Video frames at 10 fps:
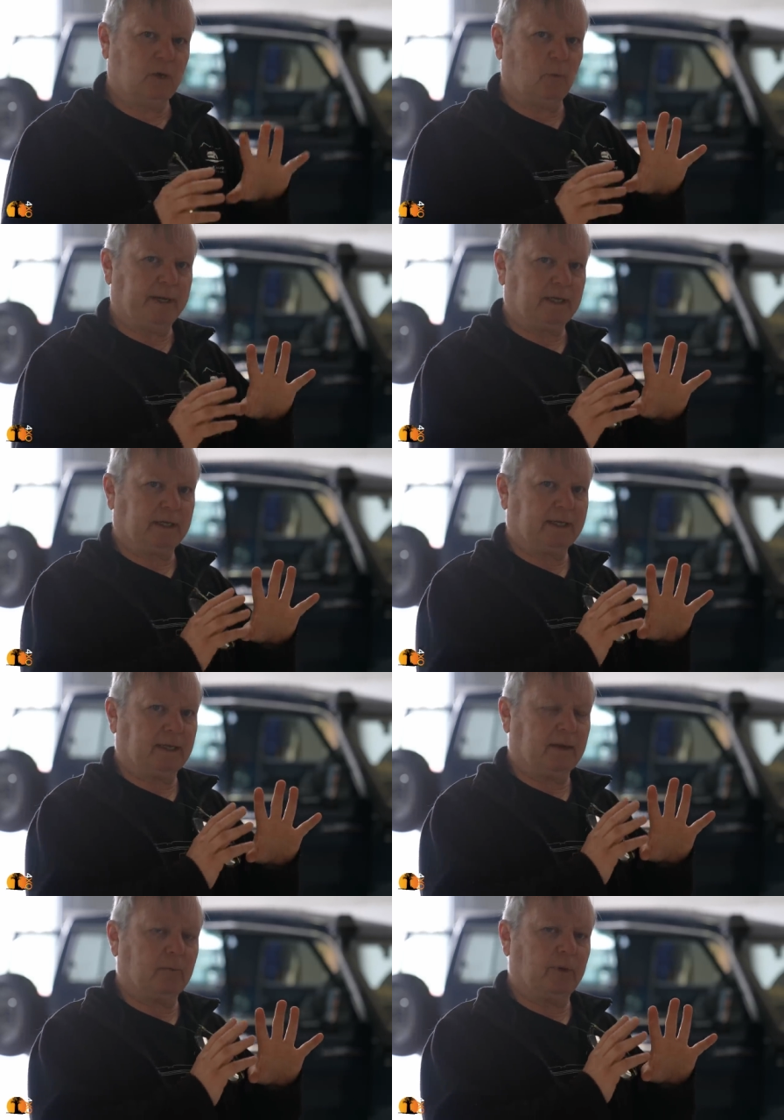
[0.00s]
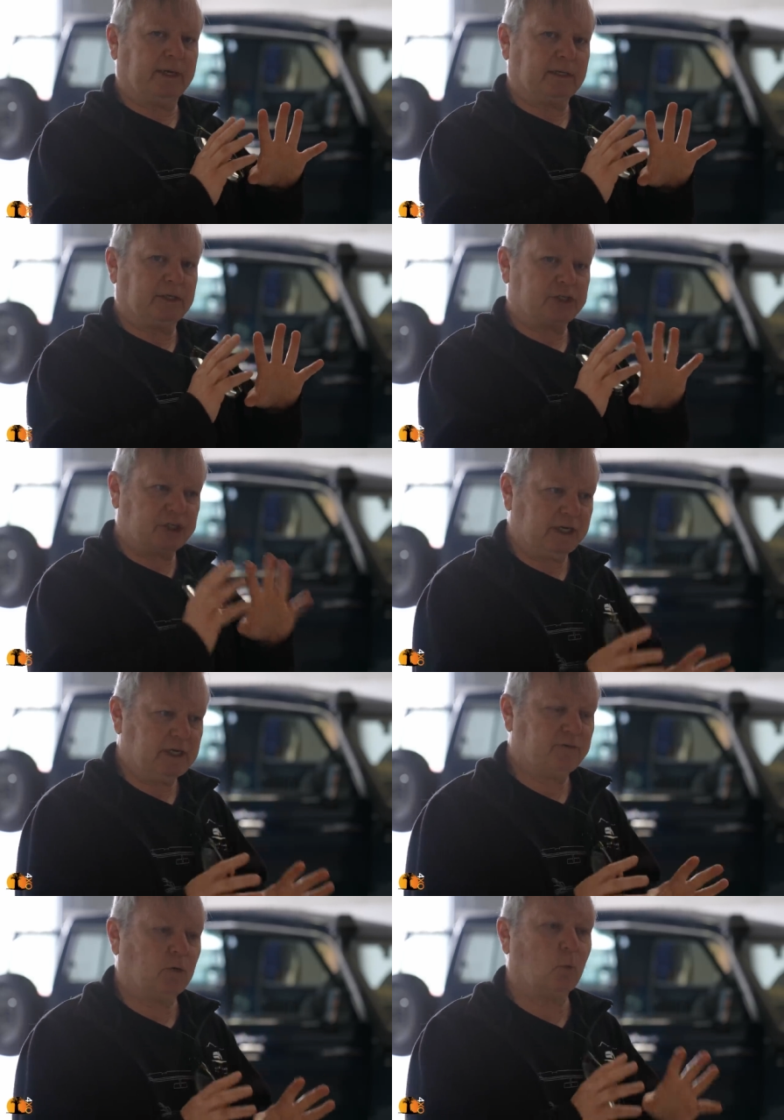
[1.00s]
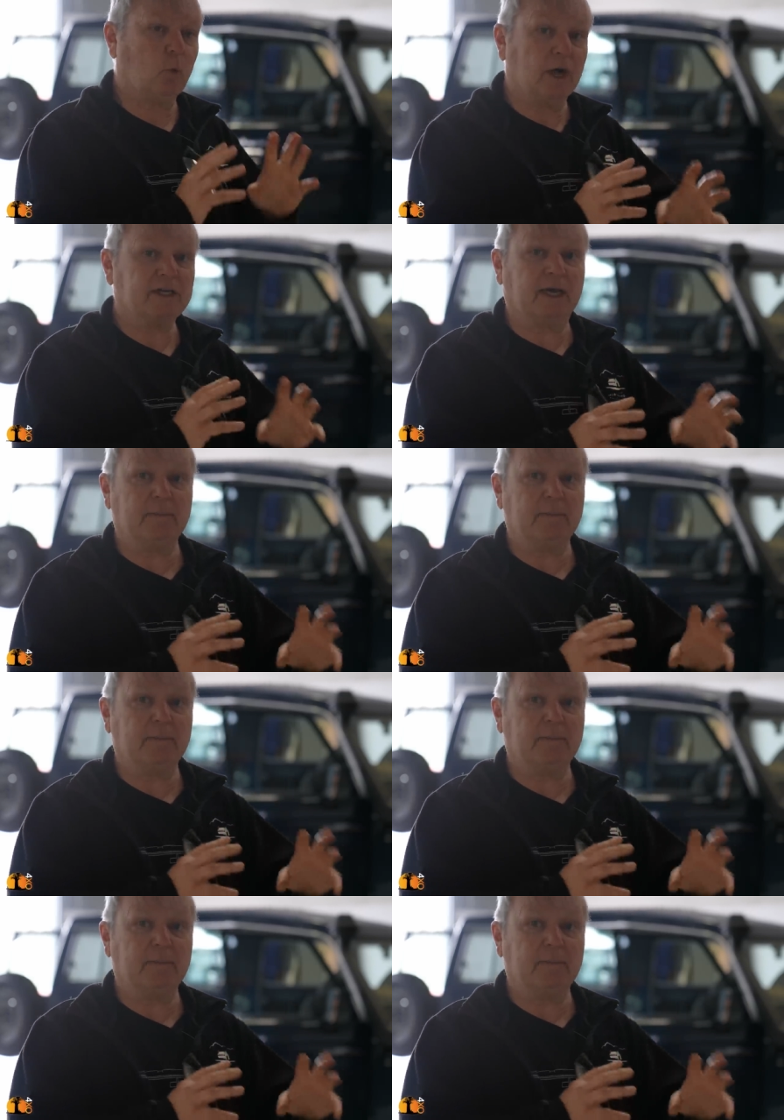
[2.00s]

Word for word: we can, we can achieve what I